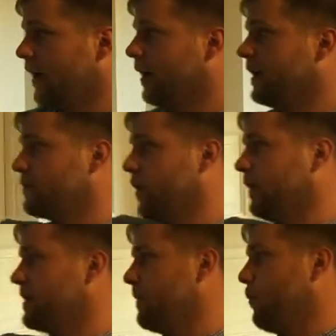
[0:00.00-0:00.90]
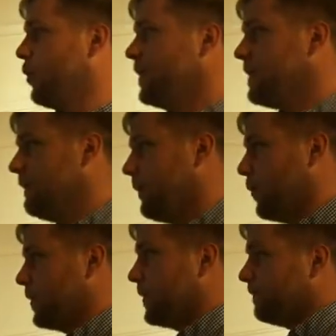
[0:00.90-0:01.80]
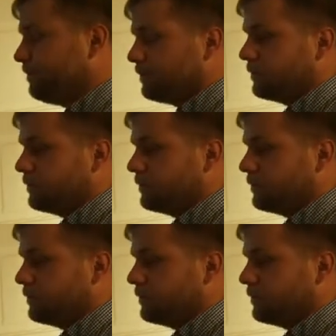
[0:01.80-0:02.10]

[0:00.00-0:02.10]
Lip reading: as well as the buoyancy force.